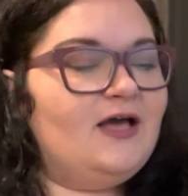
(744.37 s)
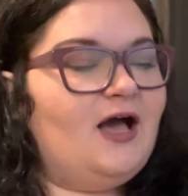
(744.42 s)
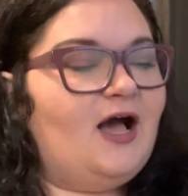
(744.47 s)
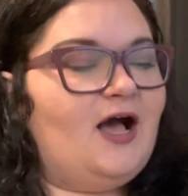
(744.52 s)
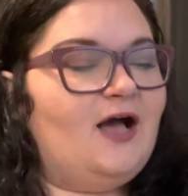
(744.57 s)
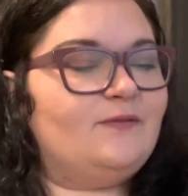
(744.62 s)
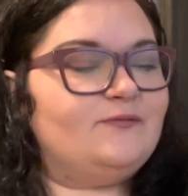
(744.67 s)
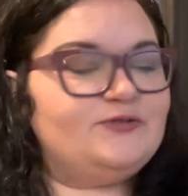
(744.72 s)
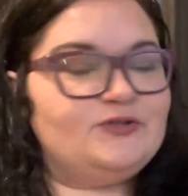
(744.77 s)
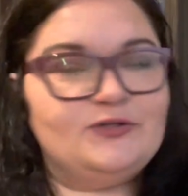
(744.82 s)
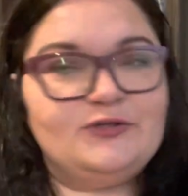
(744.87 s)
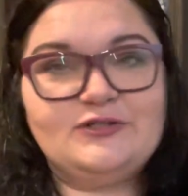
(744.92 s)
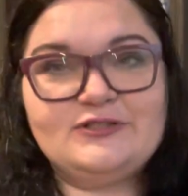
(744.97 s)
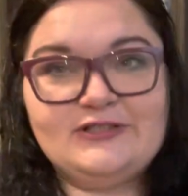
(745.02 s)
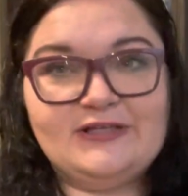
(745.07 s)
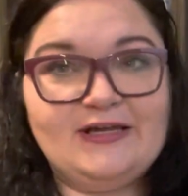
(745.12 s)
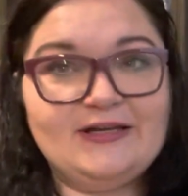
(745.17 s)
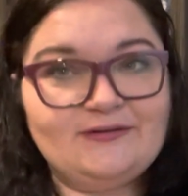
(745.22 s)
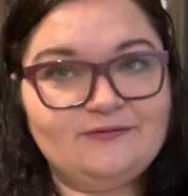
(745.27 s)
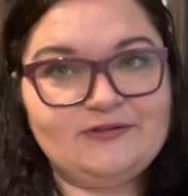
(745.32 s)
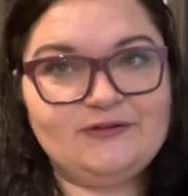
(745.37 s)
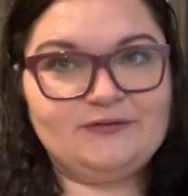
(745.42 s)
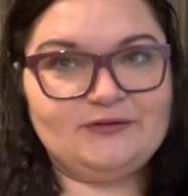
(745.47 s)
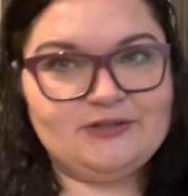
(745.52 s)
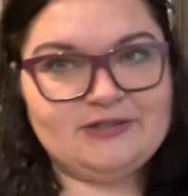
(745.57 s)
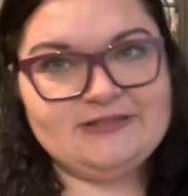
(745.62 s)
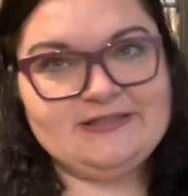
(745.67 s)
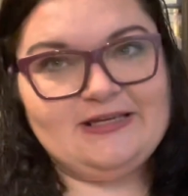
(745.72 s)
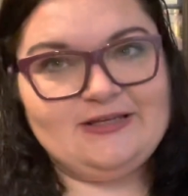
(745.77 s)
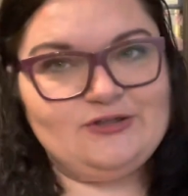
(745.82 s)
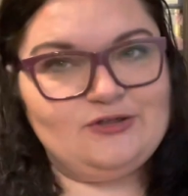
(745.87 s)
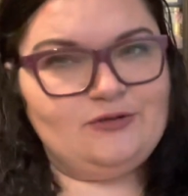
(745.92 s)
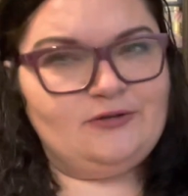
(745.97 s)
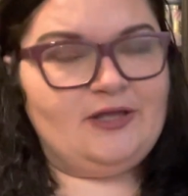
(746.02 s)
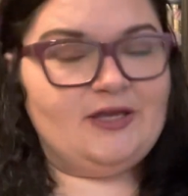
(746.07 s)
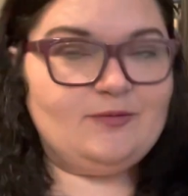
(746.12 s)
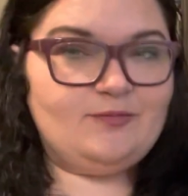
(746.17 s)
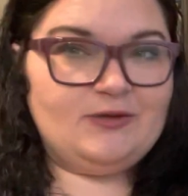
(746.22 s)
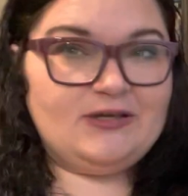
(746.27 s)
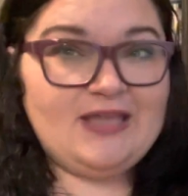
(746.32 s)
Um, so there's a lot of different things I do
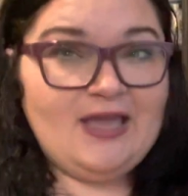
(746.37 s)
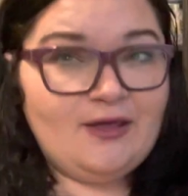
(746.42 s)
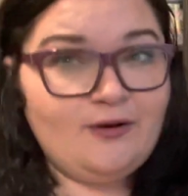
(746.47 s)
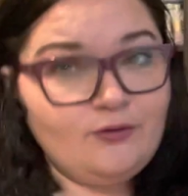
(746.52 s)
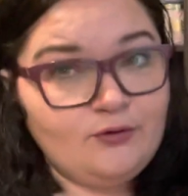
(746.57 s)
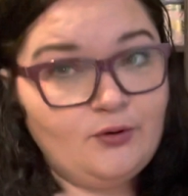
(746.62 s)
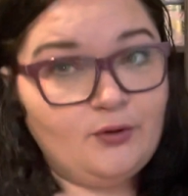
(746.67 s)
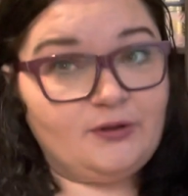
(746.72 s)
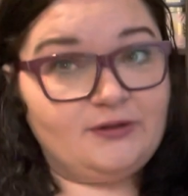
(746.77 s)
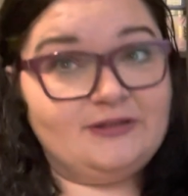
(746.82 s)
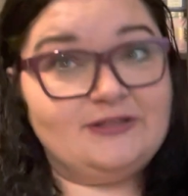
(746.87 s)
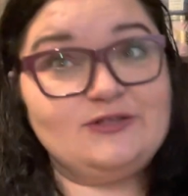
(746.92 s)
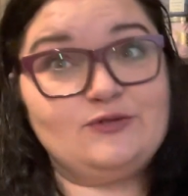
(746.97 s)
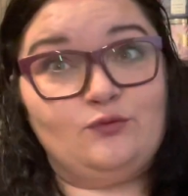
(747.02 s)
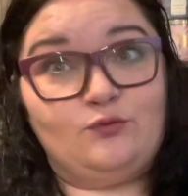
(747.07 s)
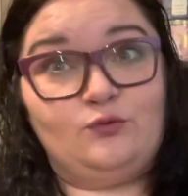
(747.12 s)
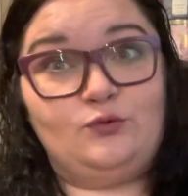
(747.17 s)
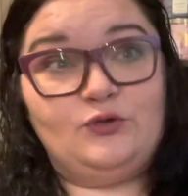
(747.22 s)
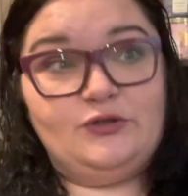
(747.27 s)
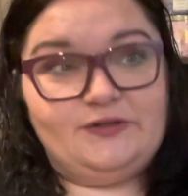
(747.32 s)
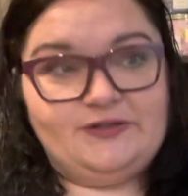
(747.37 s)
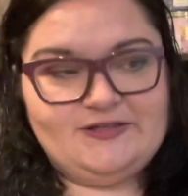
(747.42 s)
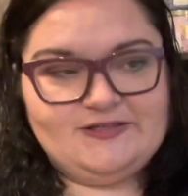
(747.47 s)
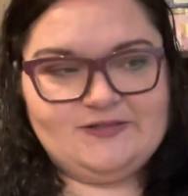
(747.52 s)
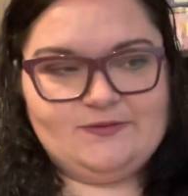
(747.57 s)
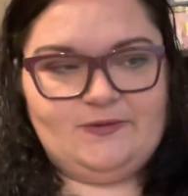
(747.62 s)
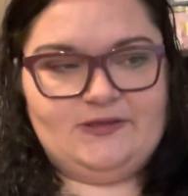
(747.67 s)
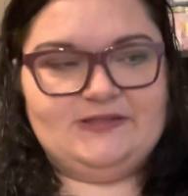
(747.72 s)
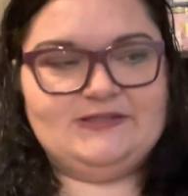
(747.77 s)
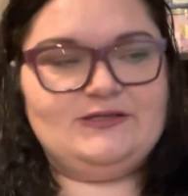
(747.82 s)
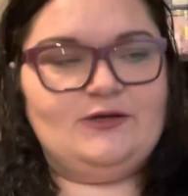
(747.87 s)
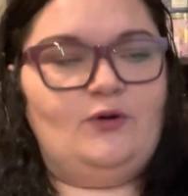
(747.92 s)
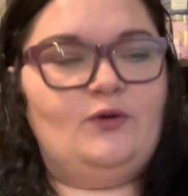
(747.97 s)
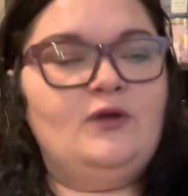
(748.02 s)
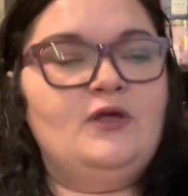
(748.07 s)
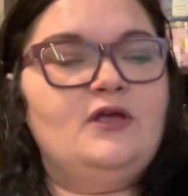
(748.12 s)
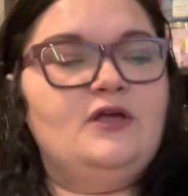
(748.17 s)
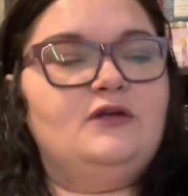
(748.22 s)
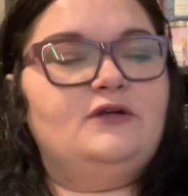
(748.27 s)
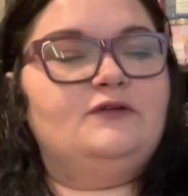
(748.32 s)
like, but kettle corn is really sweet. So
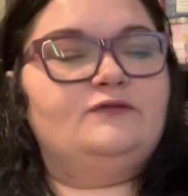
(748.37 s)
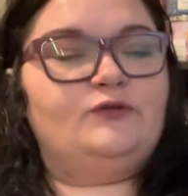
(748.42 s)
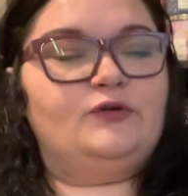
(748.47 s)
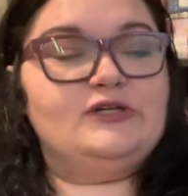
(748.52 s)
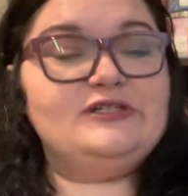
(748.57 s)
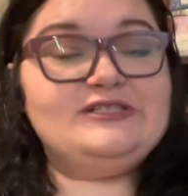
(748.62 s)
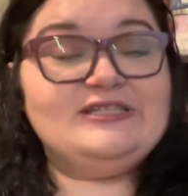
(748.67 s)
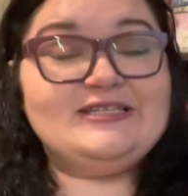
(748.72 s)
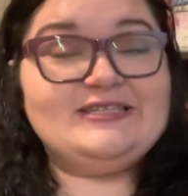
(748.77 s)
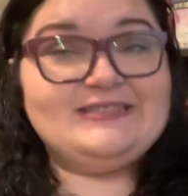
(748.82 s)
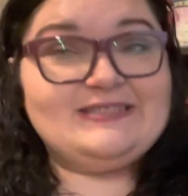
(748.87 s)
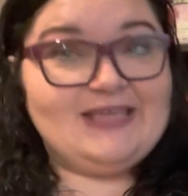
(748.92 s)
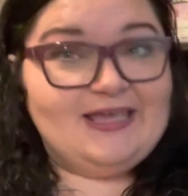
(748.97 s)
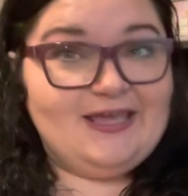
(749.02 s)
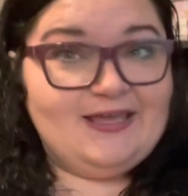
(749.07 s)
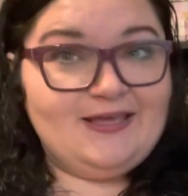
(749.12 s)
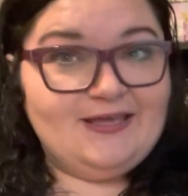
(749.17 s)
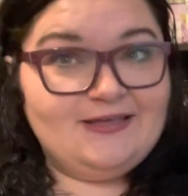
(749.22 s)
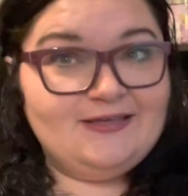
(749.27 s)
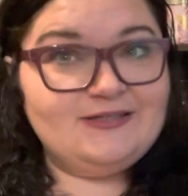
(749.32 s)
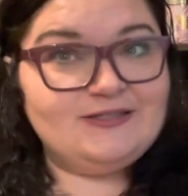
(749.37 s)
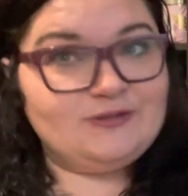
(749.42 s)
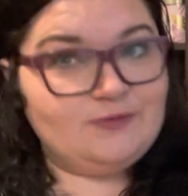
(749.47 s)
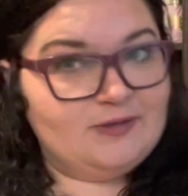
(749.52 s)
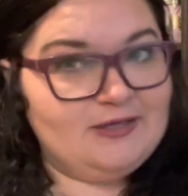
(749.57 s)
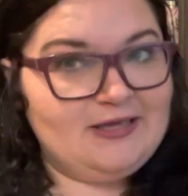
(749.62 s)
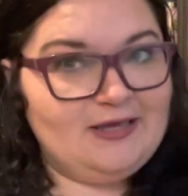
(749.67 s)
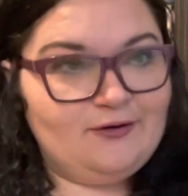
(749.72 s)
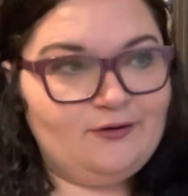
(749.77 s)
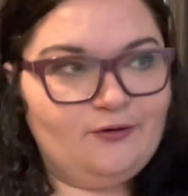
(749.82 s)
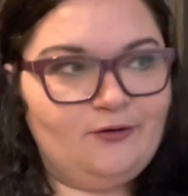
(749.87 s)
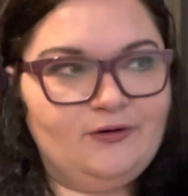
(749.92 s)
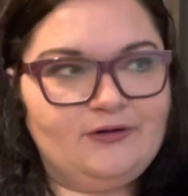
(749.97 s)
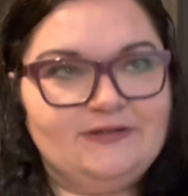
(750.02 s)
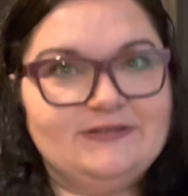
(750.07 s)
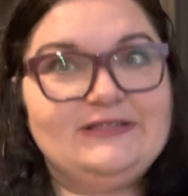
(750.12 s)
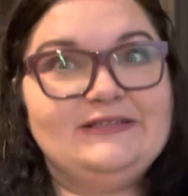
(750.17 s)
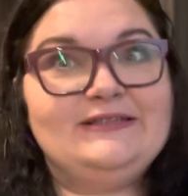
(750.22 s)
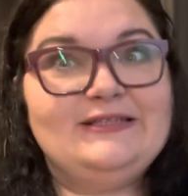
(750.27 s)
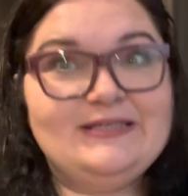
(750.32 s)
for it to say sweet kettle corn, I
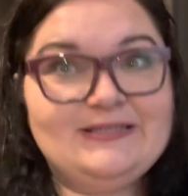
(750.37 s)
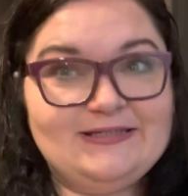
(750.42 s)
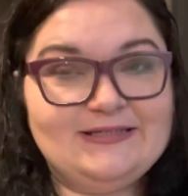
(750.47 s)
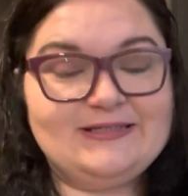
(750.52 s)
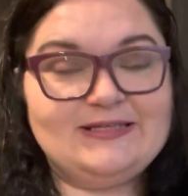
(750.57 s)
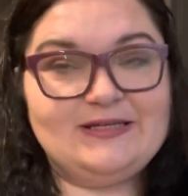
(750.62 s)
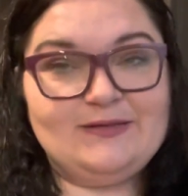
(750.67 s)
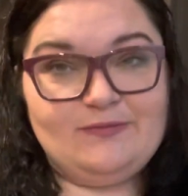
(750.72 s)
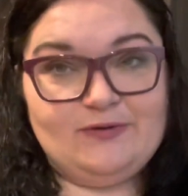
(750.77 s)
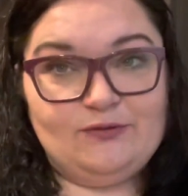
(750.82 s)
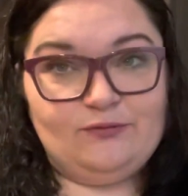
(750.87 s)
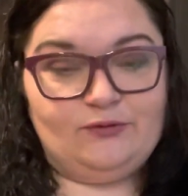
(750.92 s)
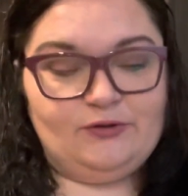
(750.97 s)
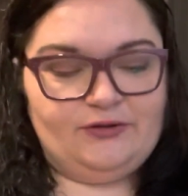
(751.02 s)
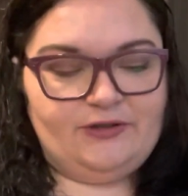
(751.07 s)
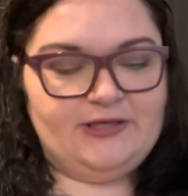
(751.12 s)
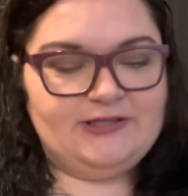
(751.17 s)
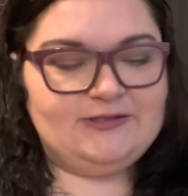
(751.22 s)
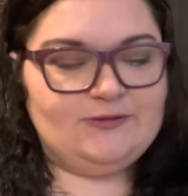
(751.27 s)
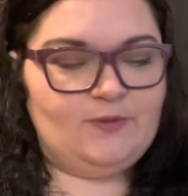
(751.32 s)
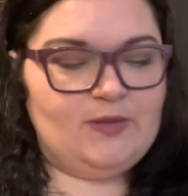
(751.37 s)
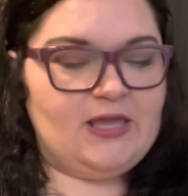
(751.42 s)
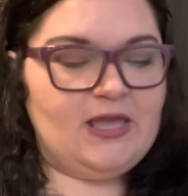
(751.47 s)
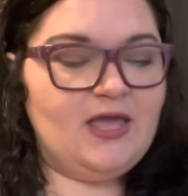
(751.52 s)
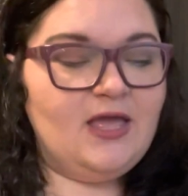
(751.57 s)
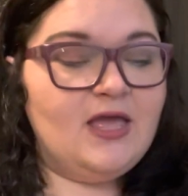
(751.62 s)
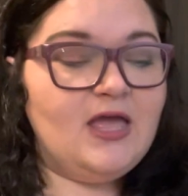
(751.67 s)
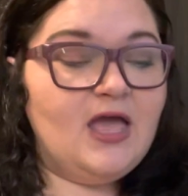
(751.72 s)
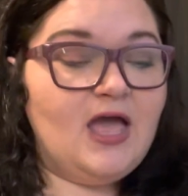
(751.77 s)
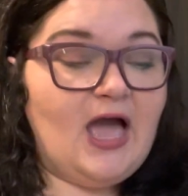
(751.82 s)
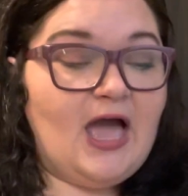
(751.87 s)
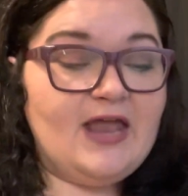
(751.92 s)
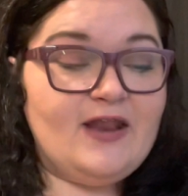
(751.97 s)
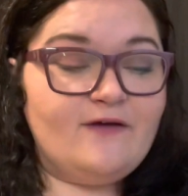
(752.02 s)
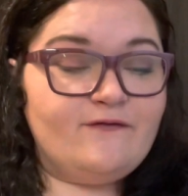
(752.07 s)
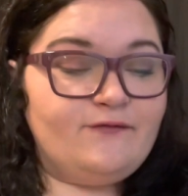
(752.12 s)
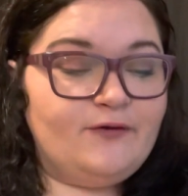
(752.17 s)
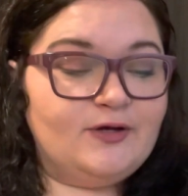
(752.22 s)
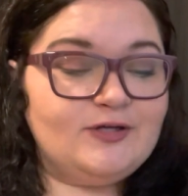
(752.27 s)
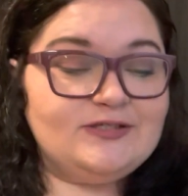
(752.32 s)
was like, this is gonna be really sweet. And
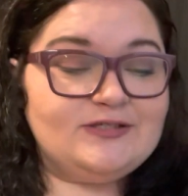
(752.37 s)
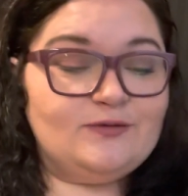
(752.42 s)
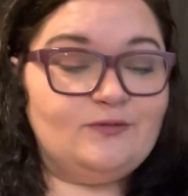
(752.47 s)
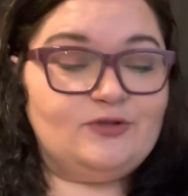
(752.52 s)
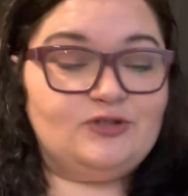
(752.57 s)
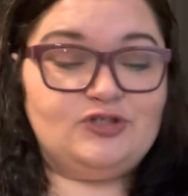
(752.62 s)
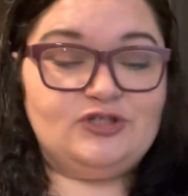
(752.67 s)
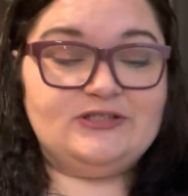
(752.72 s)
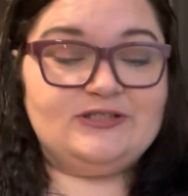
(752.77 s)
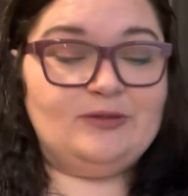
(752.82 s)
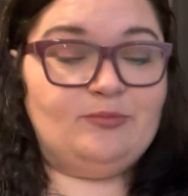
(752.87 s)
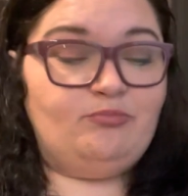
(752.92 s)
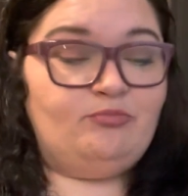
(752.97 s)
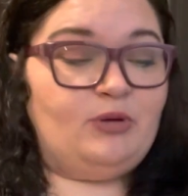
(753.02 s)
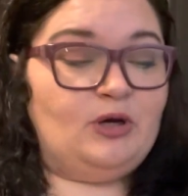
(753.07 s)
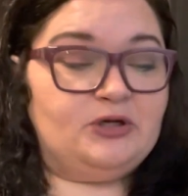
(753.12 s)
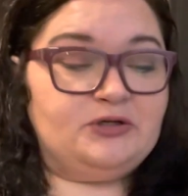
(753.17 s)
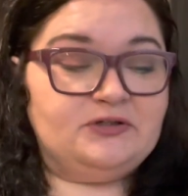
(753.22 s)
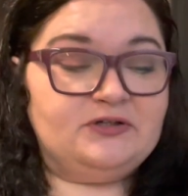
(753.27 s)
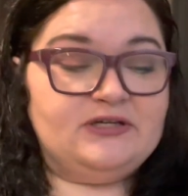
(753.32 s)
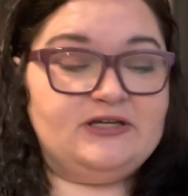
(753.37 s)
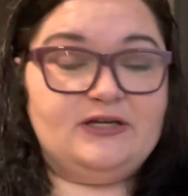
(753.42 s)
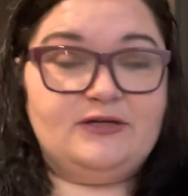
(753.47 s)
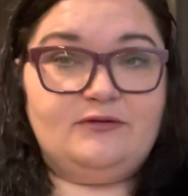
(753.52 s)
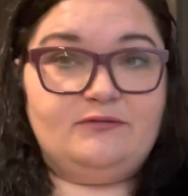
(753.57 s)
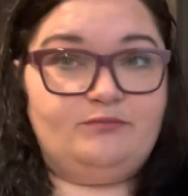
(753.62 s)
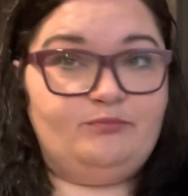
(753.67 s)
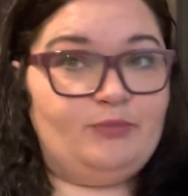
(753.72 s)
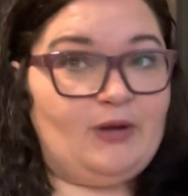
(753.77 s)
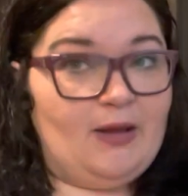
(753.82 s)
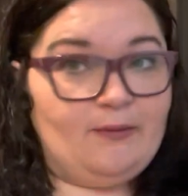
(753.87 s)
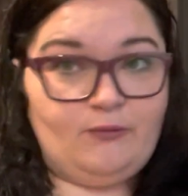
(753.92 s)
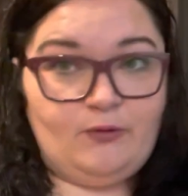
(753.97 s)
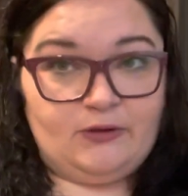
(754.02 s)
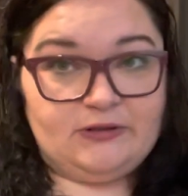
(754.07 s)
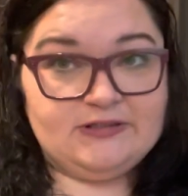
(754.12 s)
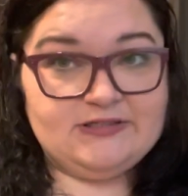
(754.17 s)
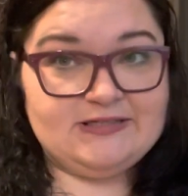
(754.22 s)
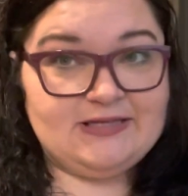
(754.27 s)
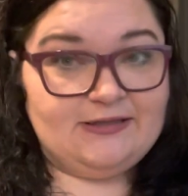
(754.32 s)
at first it was just a buttery
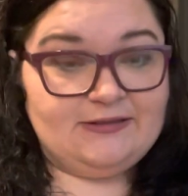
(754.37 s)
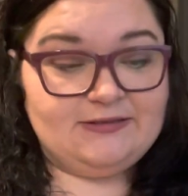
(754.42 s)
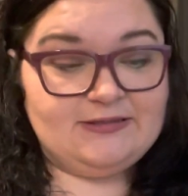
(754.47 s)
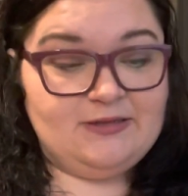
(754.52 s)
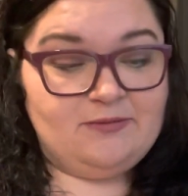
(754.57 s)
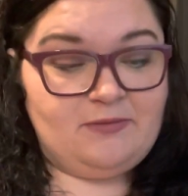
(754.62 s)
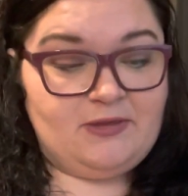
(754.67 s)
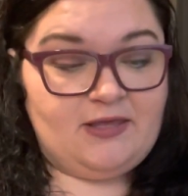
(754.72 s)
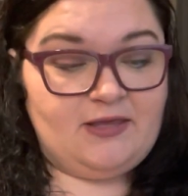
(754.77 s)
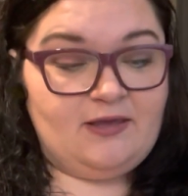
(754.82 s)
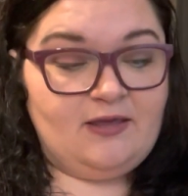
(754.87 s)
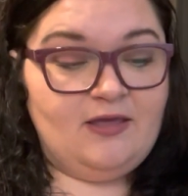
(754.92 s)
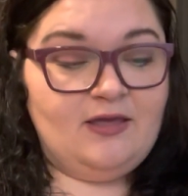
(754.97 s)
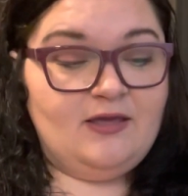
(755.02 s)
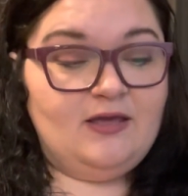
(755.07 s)
popcorn scent to me.